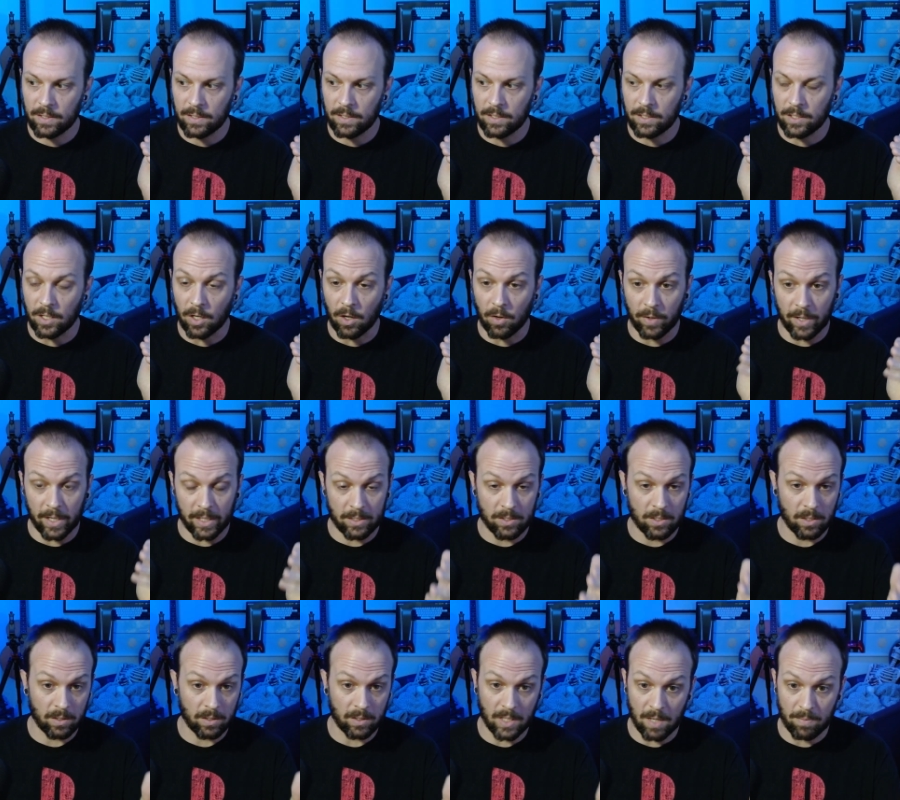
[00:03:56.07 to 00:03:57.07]
it
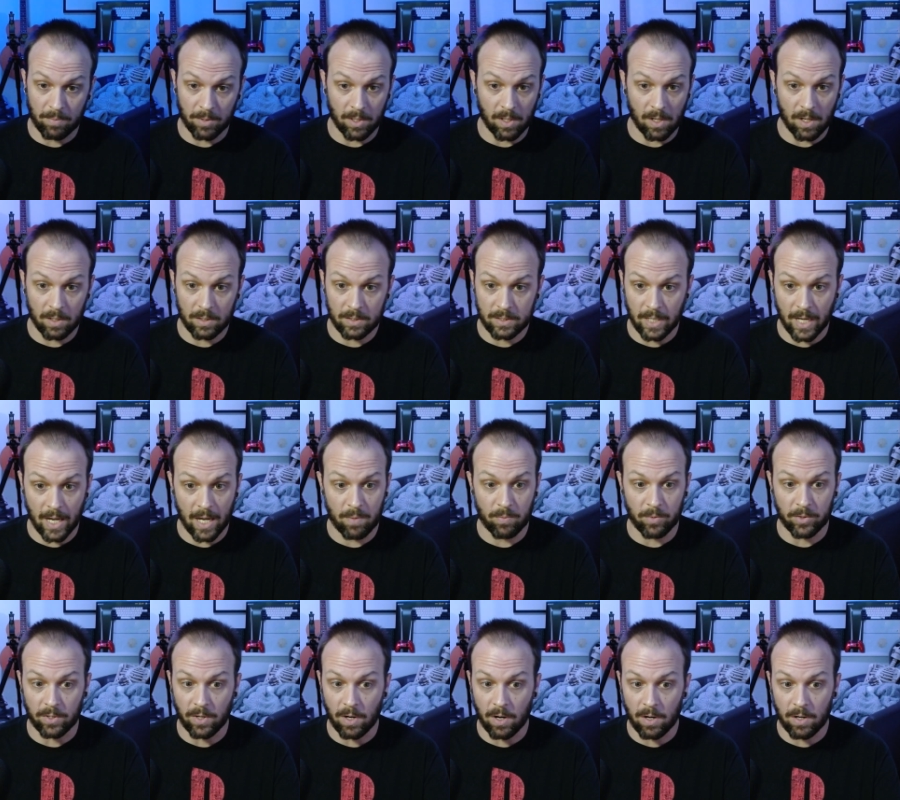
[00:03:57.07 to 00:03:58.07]
took them a long time
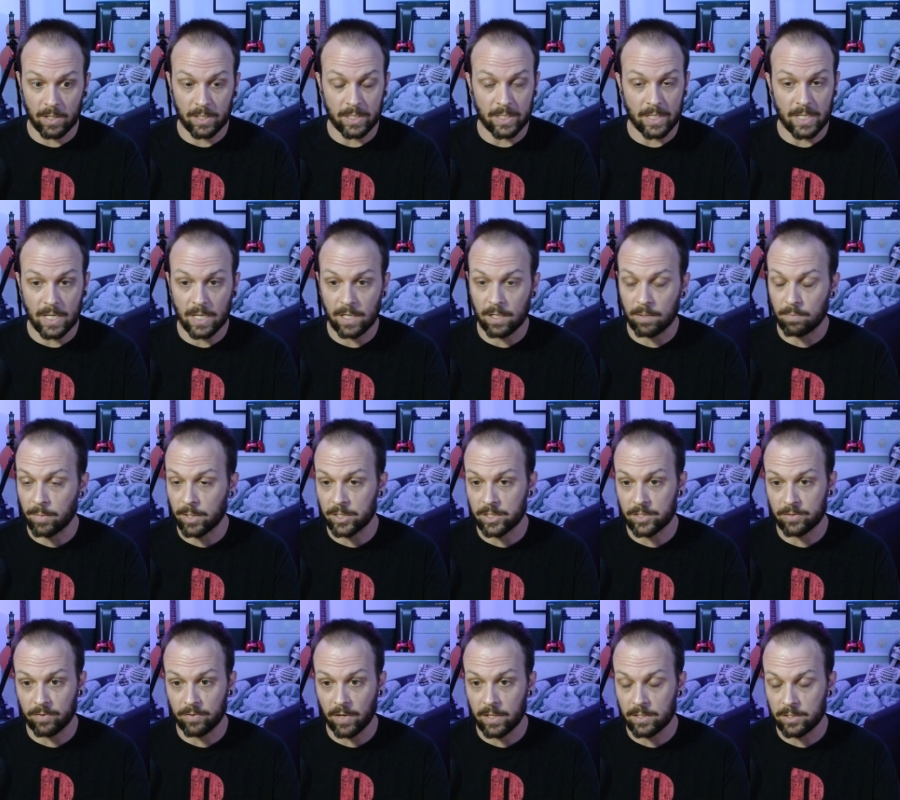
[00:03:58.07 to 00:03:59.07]
with R&D and a
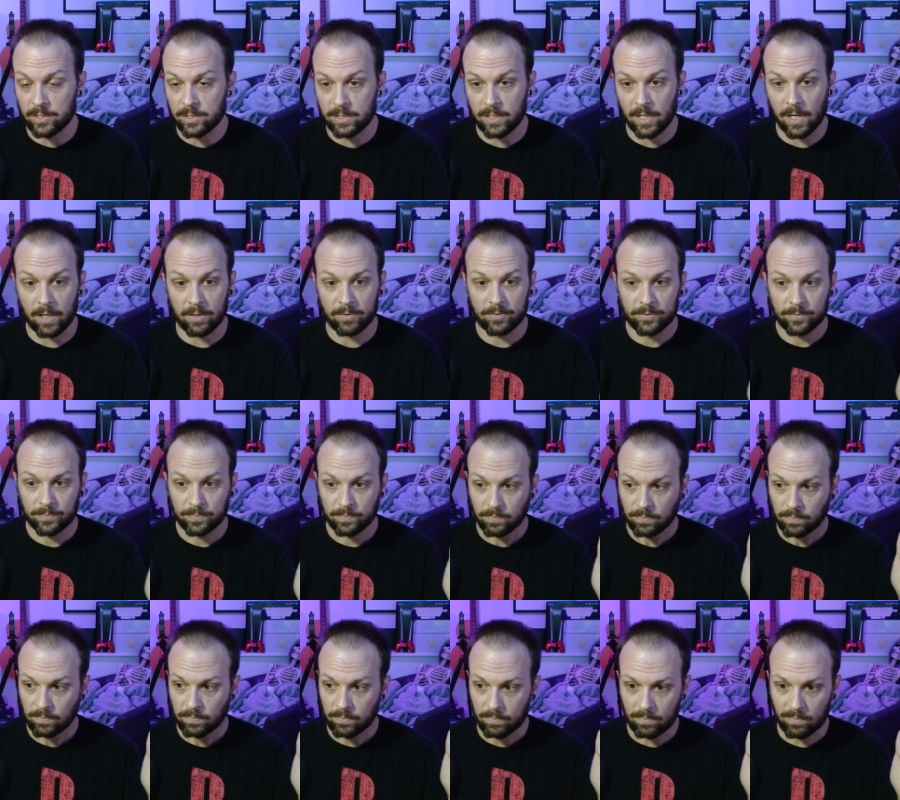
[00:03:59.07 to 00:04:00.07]
bunch of other stuff
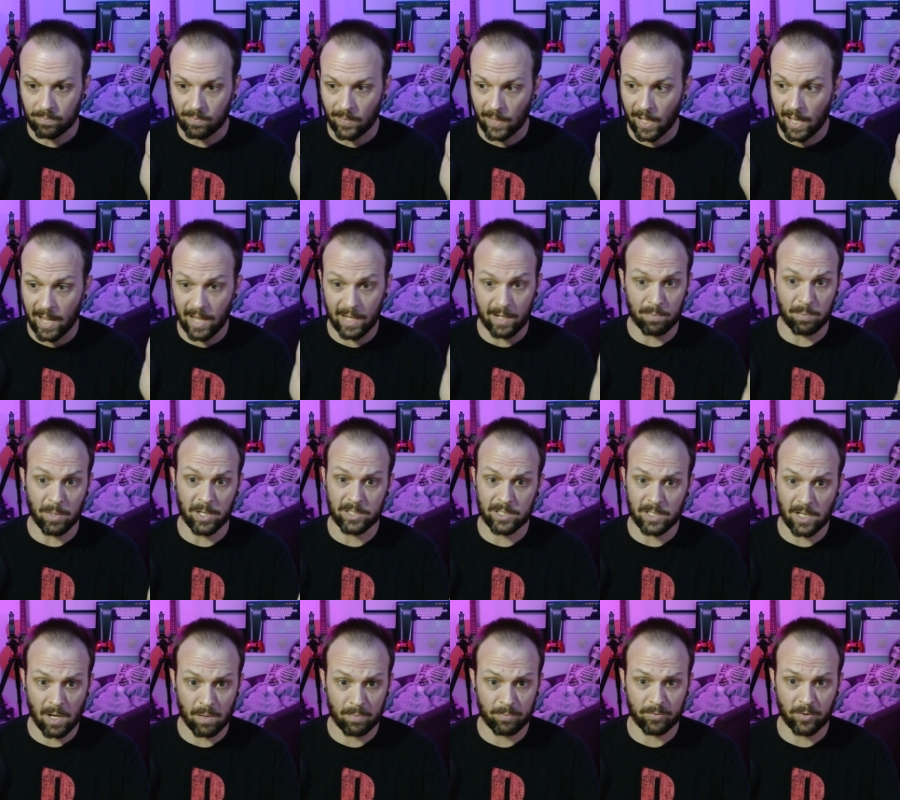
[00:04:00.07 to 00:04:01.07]
and a bunch
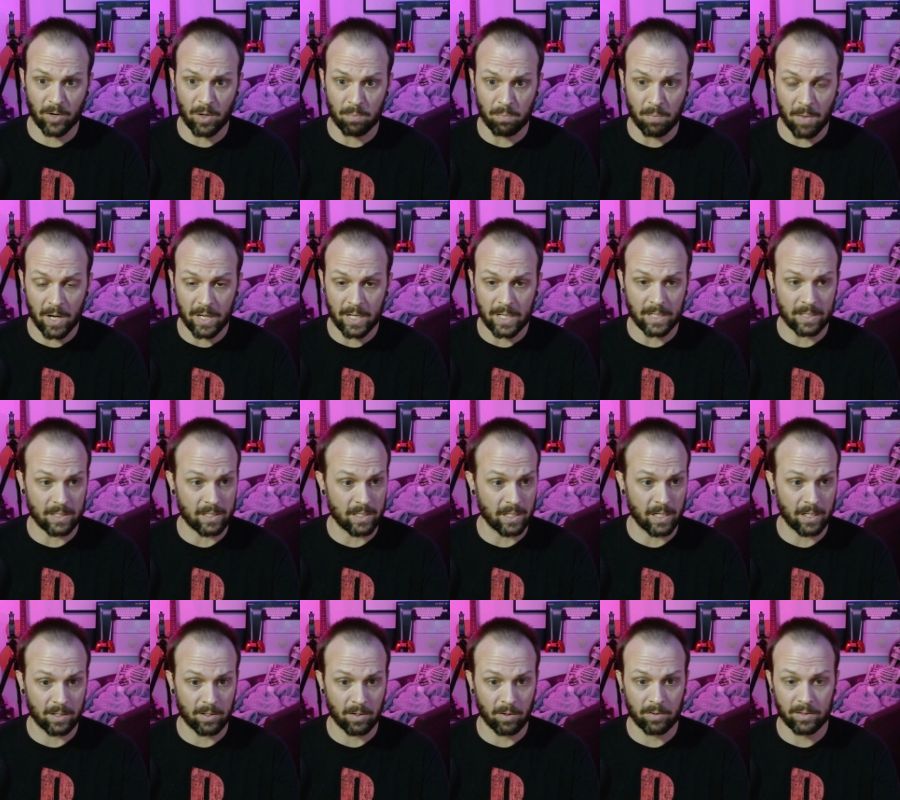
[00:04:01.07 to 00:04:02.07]
of upfront money to
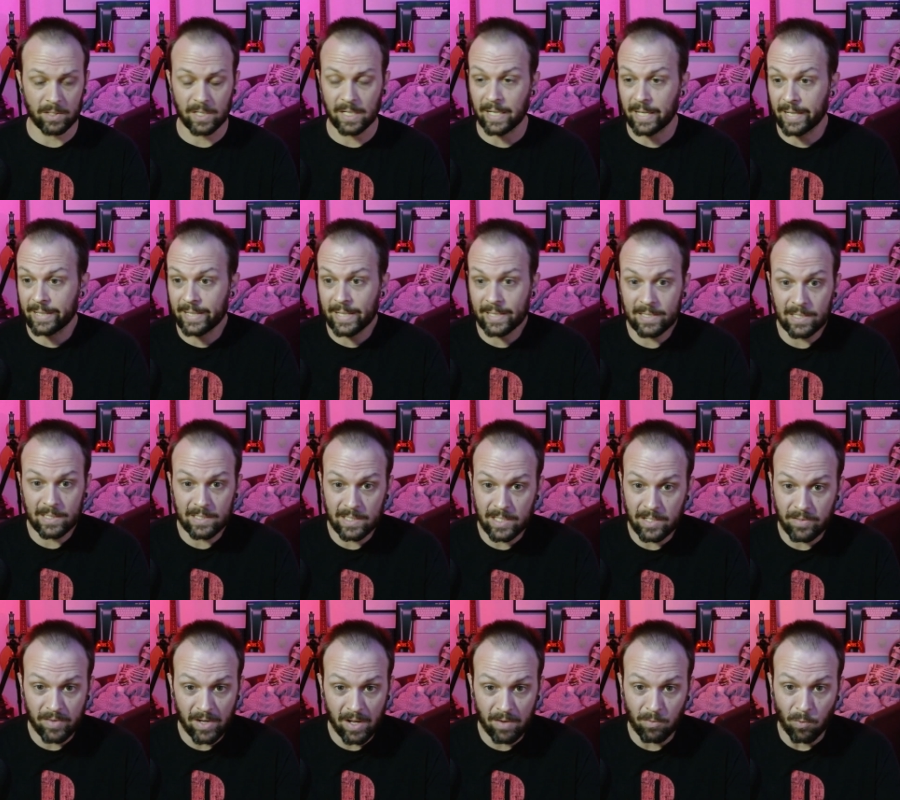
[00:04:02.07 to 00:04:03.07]
get their own thing, and that doesn't
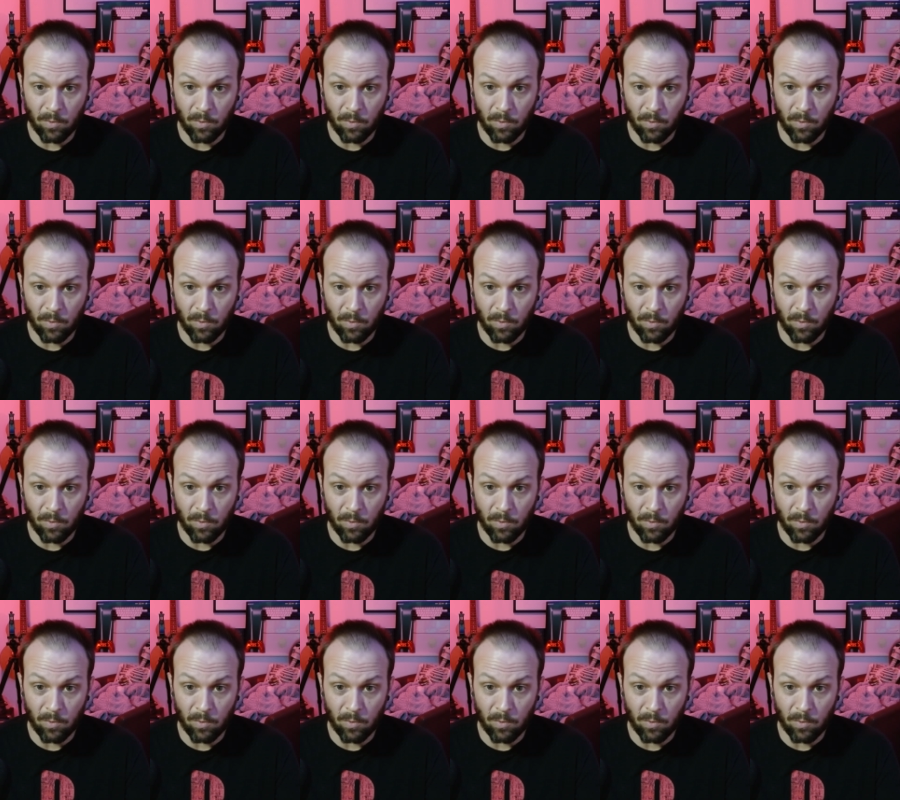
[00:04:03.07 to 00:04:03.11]
even have